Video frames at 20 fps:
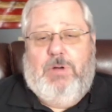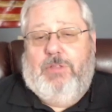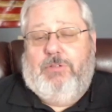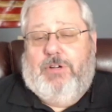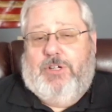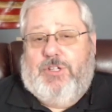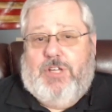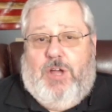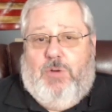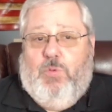
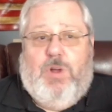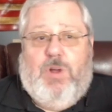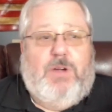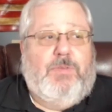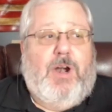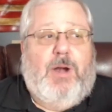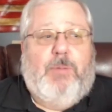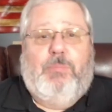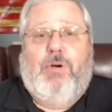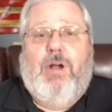Whether it's one
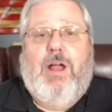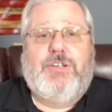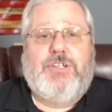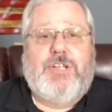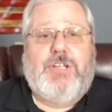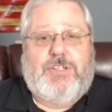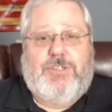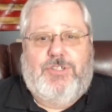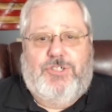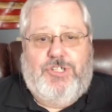of our
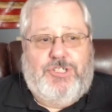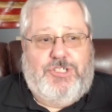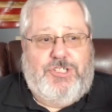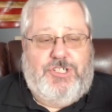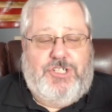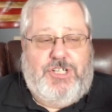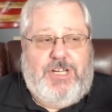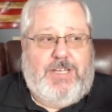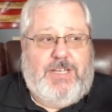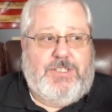projects or just
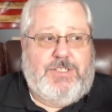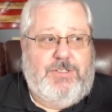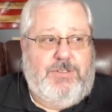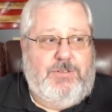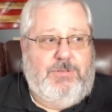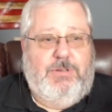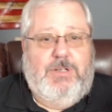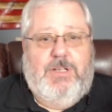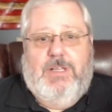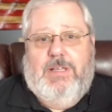a chance
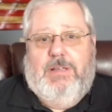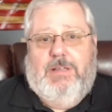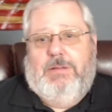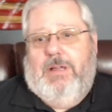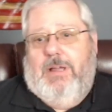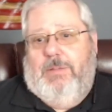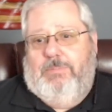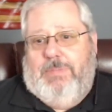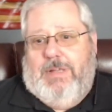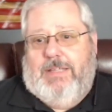to
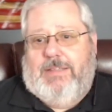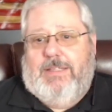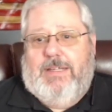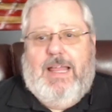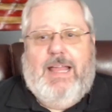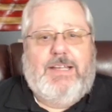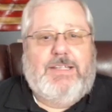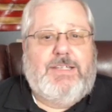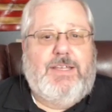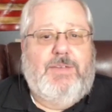be at the
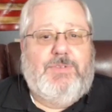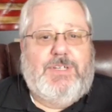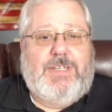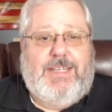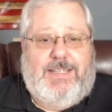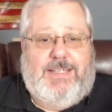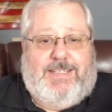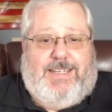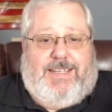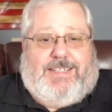
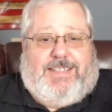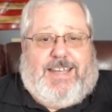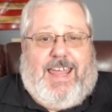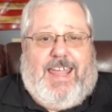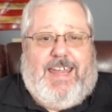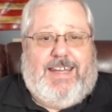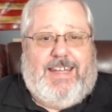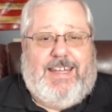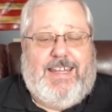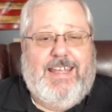917
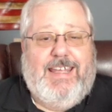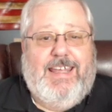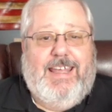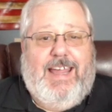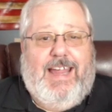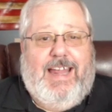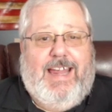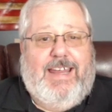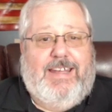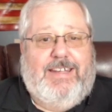Society
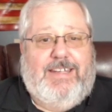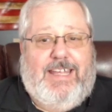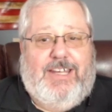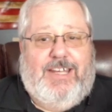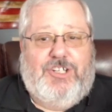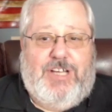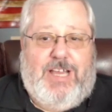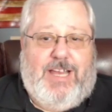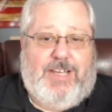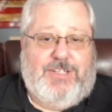
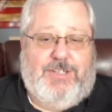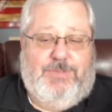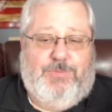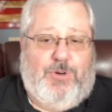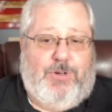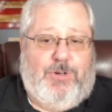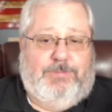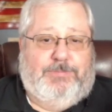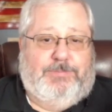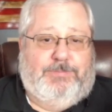and chat some
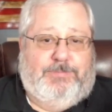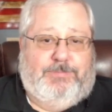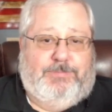more.